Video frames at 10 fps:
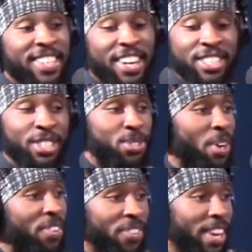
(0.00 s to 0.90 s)
or to a
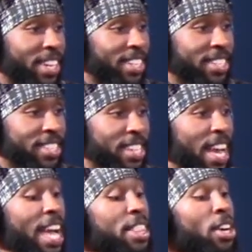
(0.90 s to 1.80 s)
12th grader,
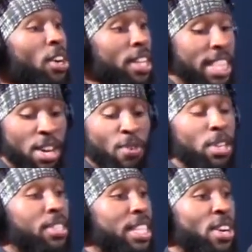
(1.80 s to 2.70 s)
and
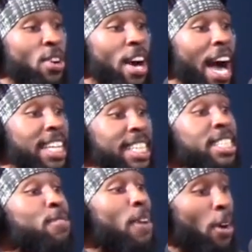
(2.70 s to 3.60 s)
they'll
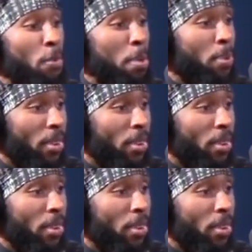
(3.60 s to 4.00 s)
identify with me more,